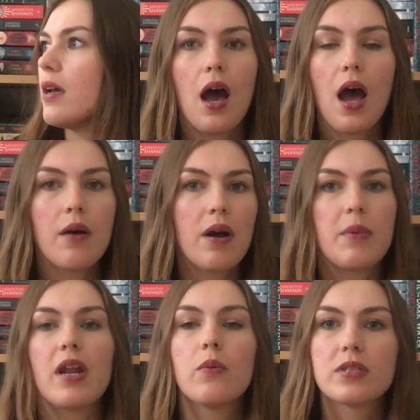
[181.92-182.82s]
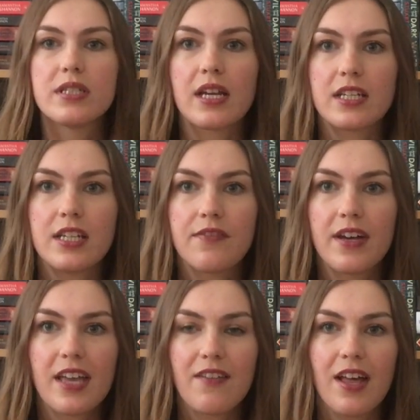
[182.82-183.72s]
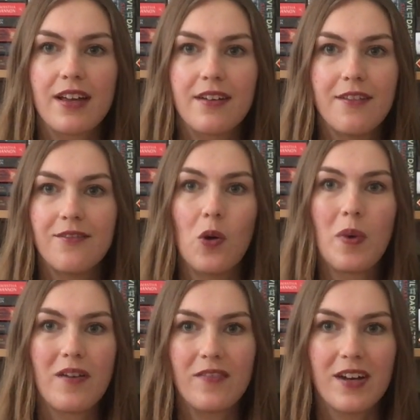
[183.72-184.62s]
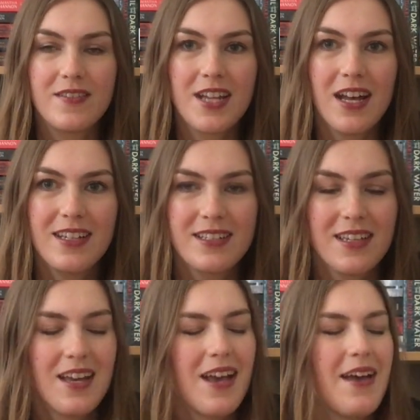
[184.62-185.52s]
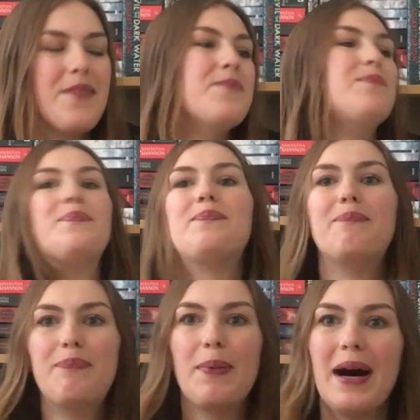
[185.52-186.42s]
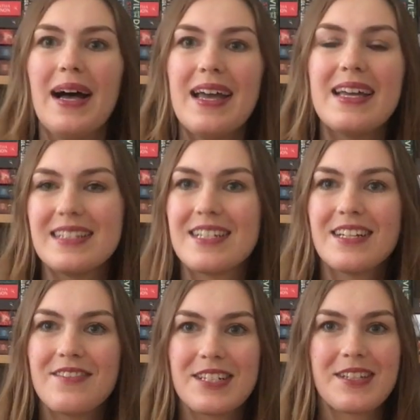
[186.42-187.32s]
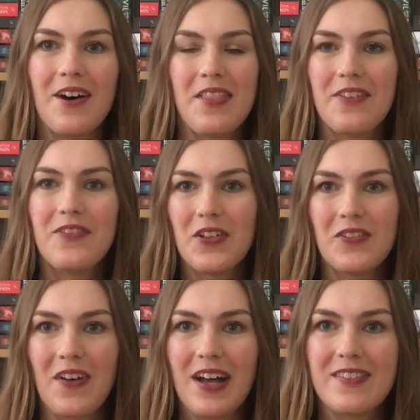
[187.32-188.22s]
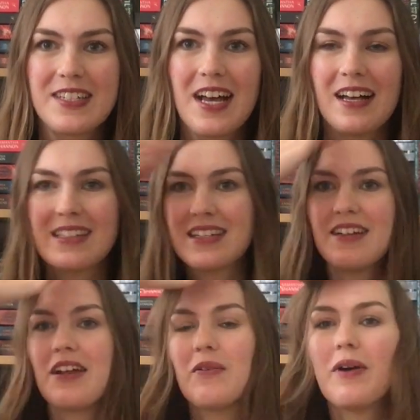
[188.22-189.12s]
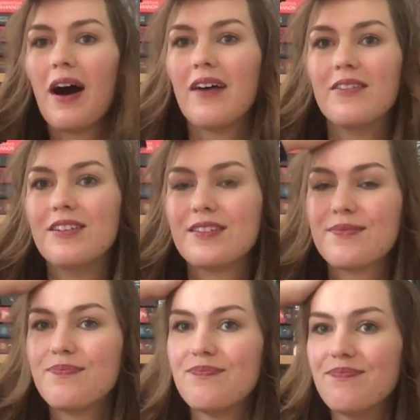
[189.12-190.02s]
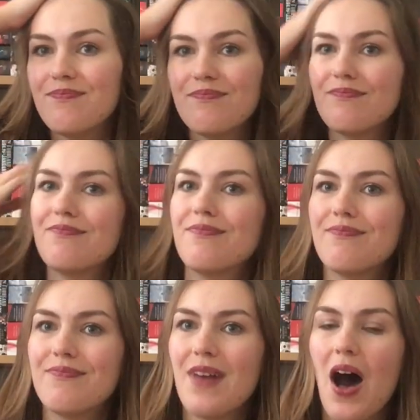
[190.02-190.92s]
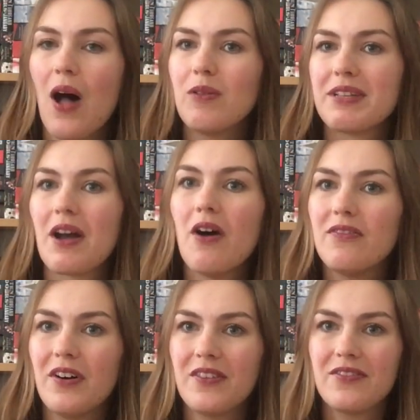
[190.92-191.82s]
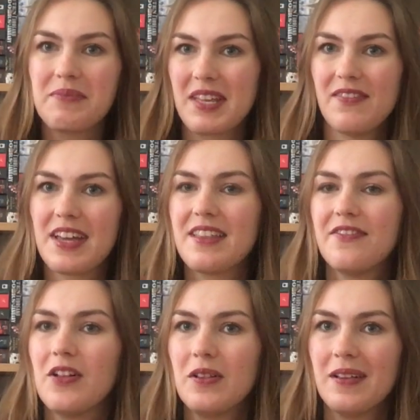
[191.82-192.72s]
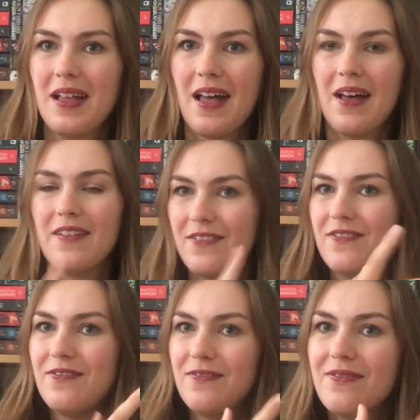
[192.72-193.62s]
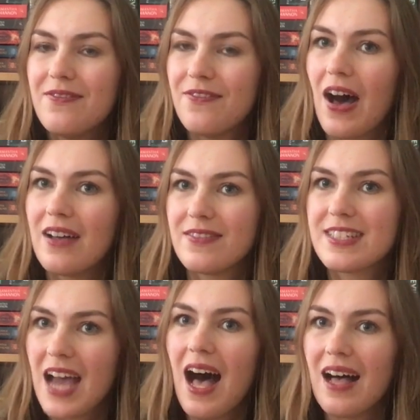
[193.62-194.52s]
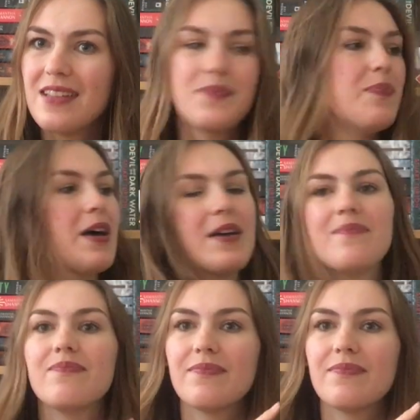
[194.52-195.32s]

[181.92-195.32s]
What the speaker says: I mean, I wasn't negative. I gave it like 4.5 stars, but it should have just got the full 5 stars. I don't know what I was holding off on from giving it the full 5 stars, but